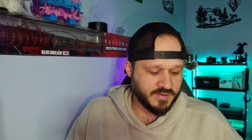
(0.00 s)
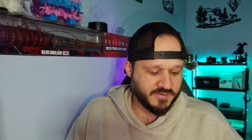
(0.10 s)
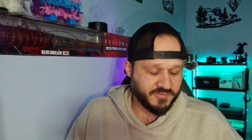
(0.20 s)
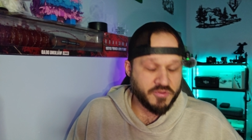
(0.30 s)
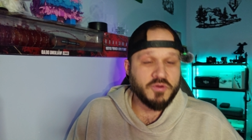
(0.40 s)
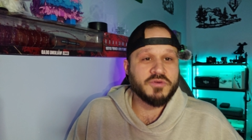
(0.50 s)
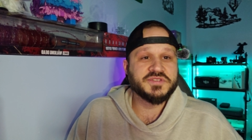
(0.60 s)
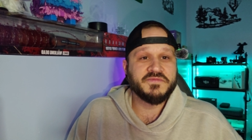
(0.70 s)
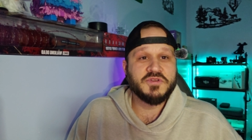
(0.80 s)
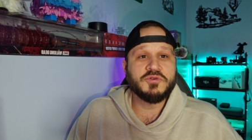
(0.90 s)
for those
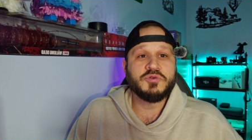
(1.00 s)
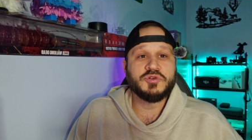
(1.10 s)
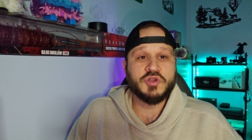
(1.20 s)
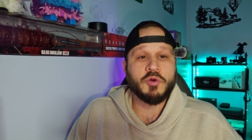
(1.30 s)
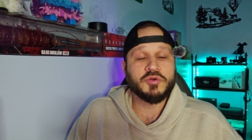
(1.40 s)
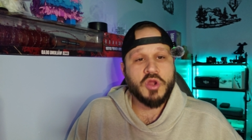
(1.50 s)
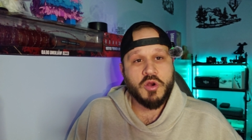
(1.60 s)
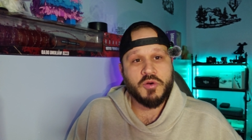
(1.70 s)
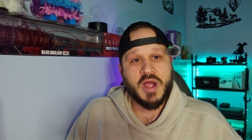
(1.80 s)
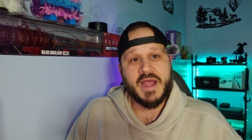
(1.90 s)
of you who don't
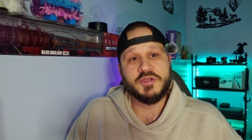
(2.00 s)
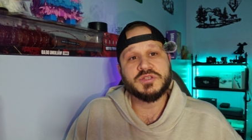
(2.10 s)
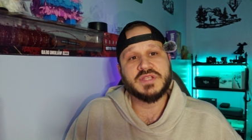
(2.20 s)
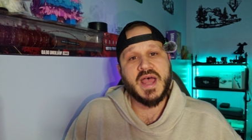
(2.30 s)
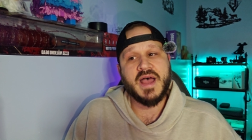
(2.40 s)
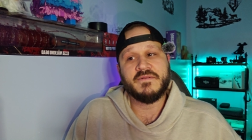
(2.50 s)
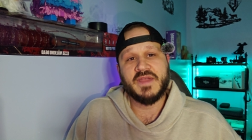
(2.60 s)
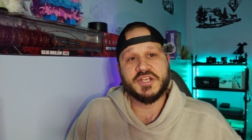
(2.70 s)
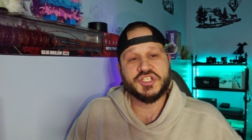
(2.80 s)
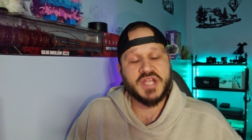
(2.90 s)
know, I used to have
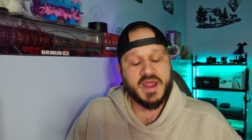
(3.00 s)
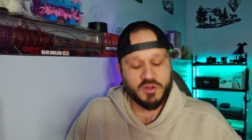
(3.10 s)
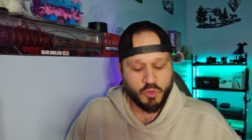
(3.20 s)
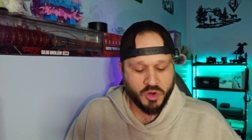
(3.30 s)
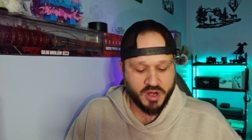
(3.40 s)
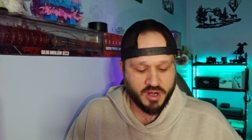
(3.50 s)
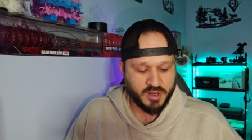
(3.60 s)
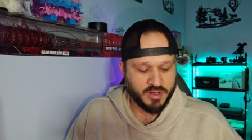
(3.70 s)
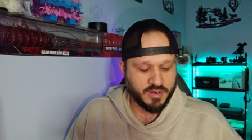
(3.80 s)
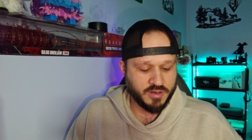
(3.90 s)
a channel
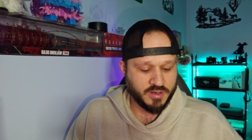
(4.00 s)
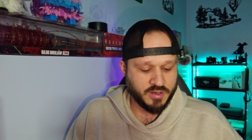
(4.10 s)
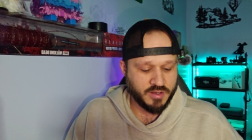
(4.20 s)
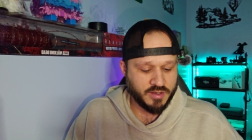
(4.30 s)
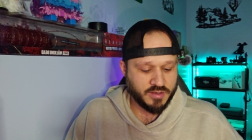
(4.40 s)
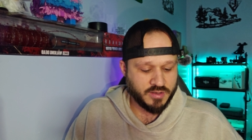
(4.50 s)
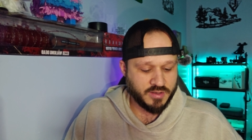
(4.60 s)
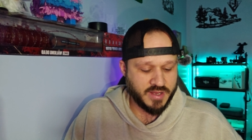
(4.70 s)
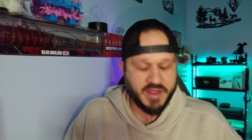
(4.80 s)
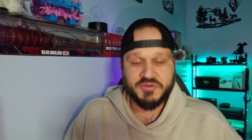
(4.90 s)
where
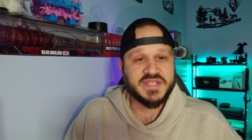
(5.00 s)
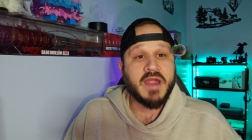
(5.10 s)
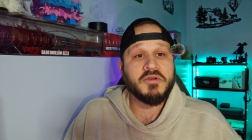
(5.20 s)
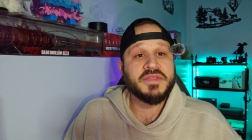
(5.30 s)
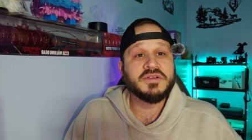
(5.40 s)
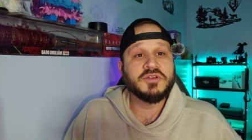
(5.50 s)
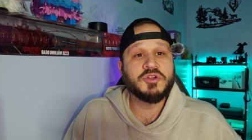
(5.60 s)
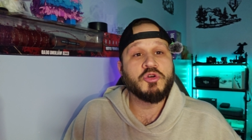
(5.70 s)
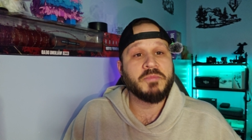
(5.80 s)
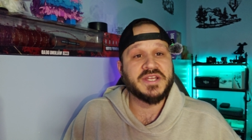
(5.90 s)
it was everything to
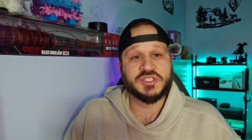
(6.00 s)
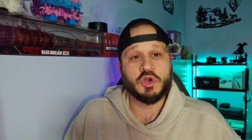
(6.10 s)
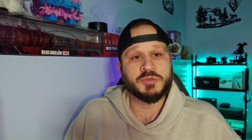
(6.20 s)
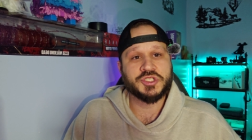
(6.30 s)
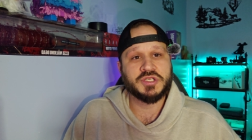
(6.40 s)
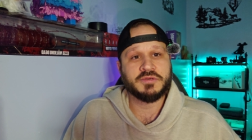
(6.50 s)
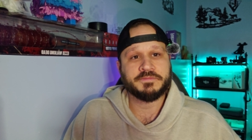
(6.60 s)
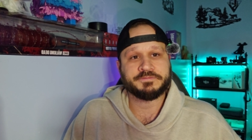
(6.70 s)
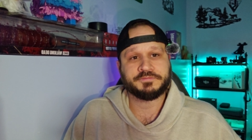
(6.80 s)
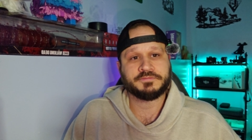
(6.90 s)
do with my snow machine
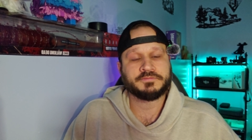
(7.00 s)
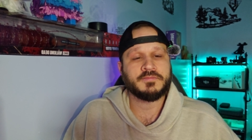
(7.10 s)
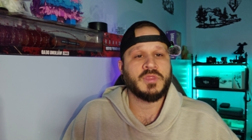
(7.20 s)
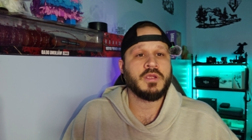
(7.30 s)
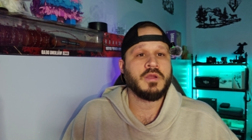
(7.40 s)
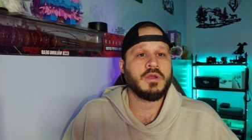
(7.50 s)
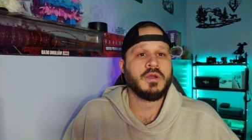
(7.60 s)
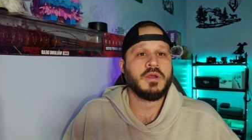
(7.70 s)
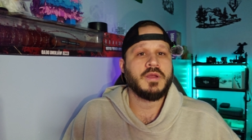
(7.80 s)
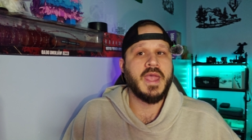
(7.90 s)

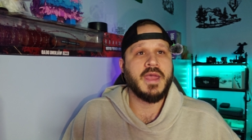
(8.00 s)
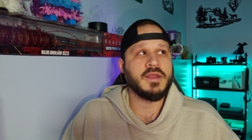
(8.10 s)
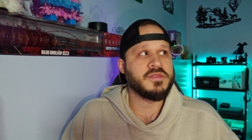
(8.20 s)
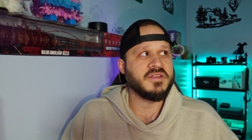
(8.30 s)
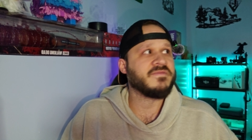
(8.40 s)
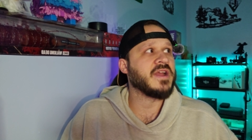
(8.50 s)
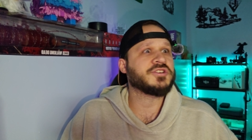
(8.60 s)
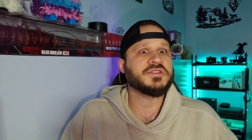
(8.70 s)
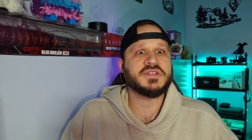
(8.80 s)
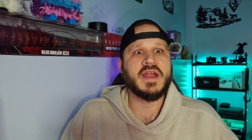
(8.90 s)
and the
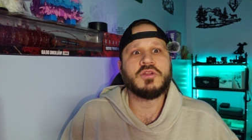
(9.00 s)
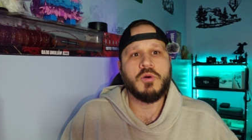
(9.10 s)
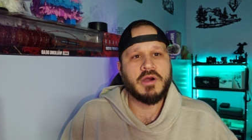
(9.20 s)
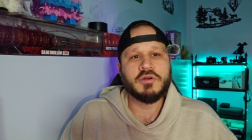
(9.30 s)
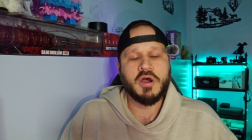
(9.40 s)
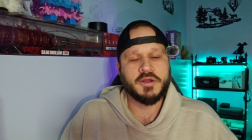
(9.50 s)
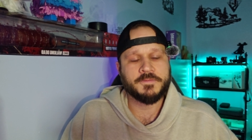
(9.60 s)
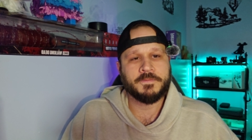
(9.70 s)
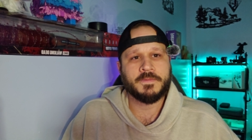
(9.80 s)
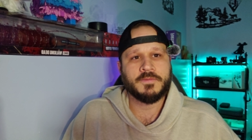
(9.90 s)
adventures I'd go out on
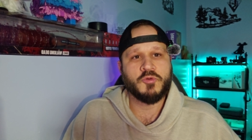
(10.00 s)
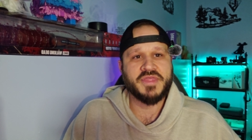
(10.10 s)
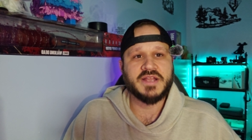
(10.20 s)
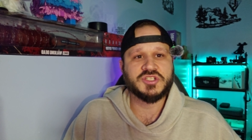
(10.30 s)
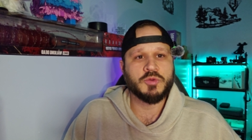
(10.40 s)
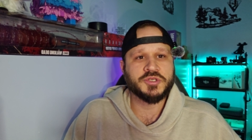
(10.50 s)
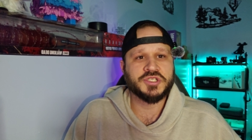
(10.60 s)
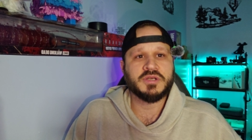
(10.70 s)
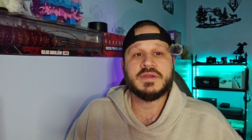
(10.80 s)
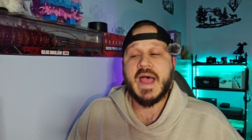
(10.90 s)
with that snow
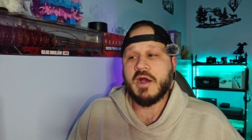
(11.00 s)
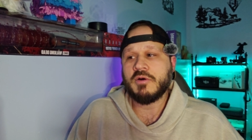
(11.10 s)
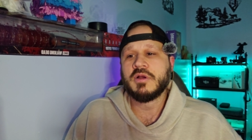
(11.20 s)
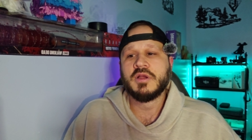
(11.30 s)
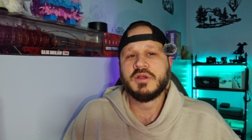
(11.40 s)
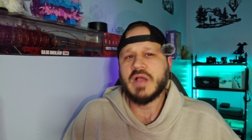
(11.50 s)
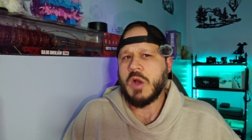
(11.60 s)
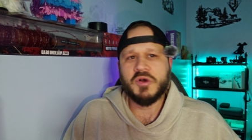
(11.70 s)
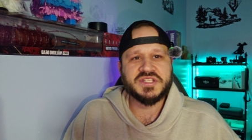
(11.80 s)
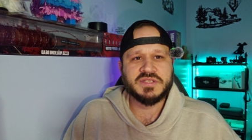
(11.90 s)
machine. Now,
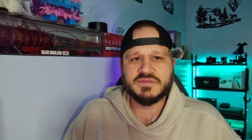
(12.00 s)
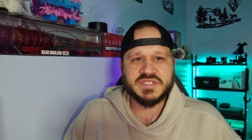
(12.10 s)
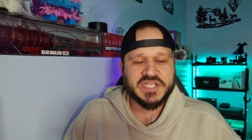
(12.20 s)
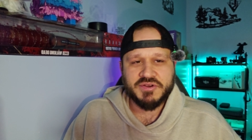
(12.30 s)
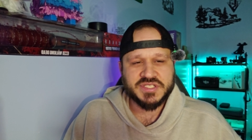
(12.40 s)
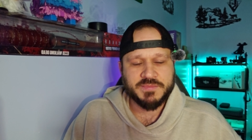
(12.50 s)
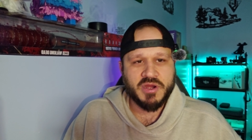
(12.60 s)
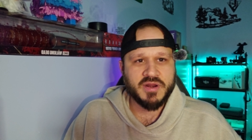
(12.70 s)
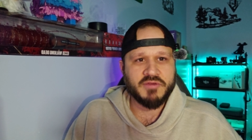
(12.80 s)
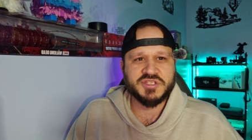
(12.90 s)
I wasn't serious
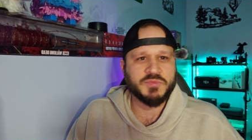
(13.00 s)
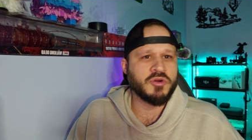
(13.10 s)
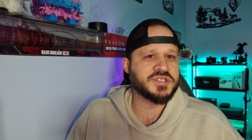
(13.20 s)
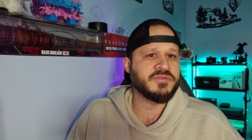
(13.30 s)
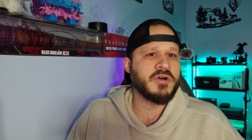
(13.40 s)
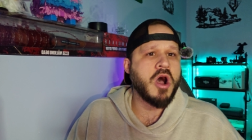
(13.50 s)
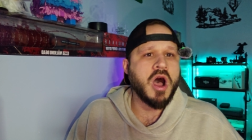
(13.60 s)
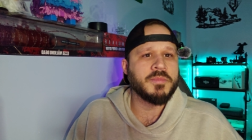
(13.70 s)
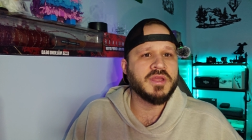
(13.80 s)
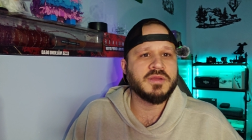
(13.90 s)
about it. It was more so of a
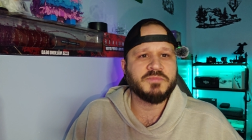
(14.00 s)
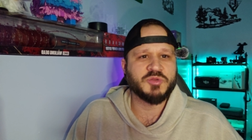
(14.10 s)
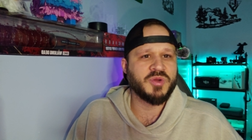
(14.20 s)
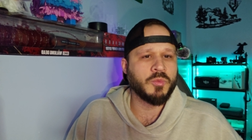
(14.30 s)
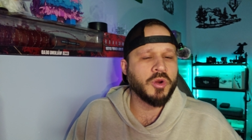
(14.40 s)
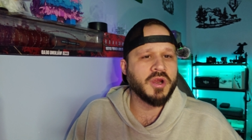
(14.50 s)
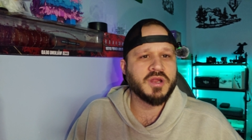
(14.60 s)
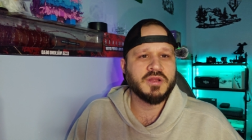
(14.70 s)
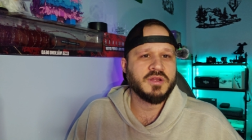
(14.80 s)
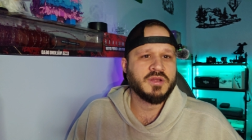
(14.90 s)
hobby between work